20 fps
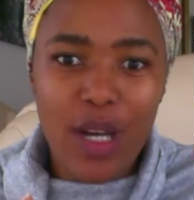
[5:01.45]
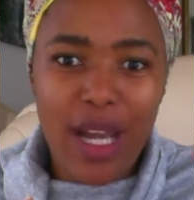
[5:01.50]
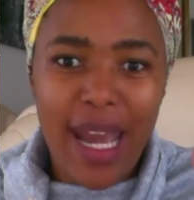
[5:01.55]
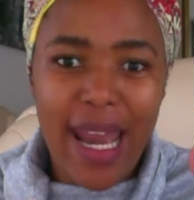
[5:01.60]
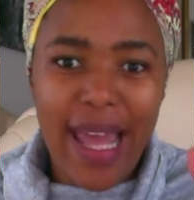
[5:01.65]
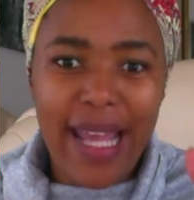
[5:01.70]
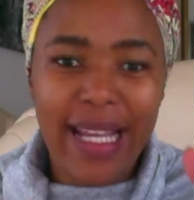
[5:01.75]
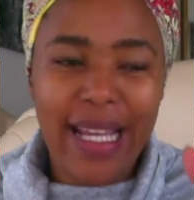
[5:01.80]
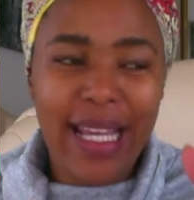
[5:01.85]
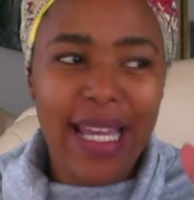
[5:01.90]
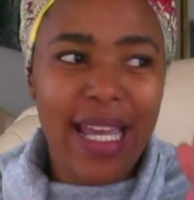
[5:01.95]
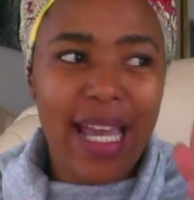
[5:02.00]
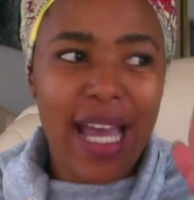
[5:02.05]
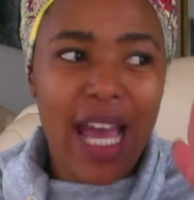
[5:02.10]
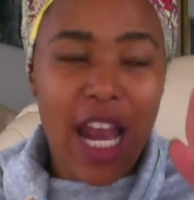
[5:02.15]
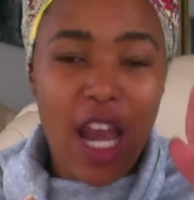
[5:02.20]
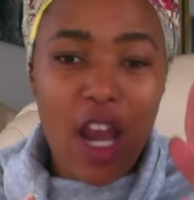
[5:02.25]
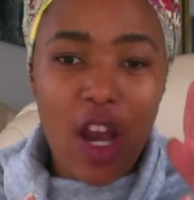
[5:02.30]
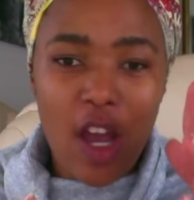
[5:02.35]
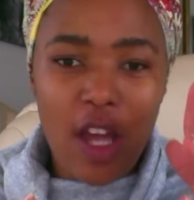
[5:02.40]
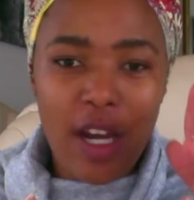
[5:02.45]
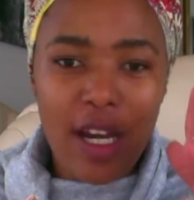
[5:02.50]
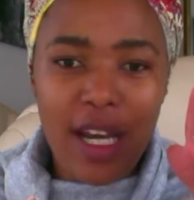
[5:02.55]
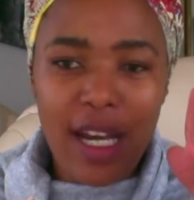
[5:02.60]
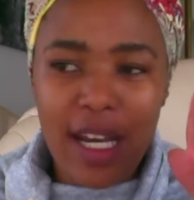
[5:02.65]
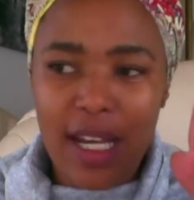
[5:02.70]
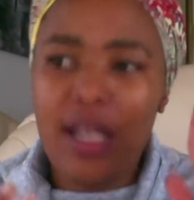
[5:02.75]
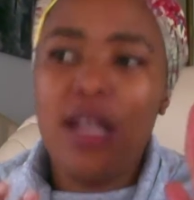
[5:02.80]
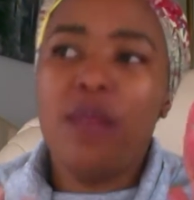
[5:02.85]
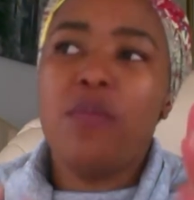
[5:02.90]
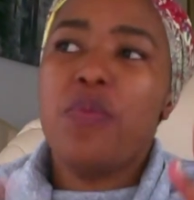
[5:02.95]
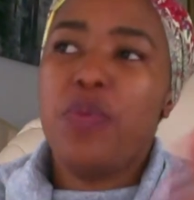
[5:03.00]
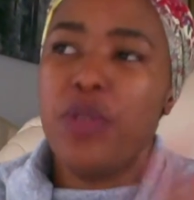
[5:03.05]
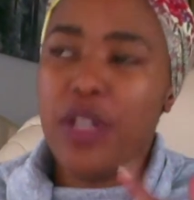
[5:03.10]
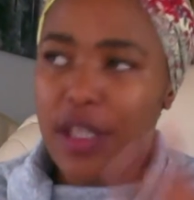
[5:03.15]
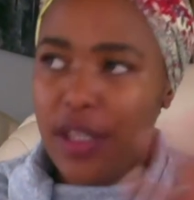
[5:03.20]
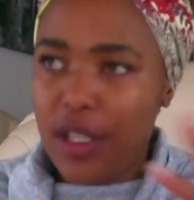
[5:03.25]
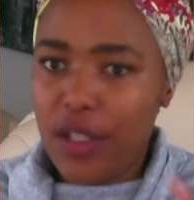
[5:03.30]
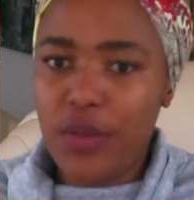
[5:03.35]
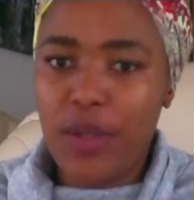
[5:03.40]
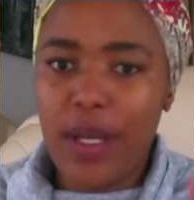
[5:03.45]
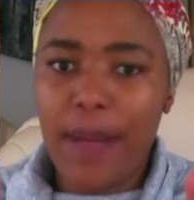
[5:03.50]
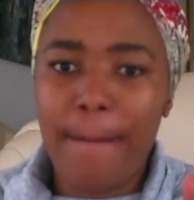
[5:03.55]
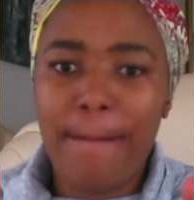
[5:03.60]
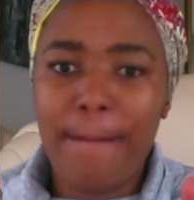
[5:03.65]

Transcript: Like a lot, like, let me put it this way.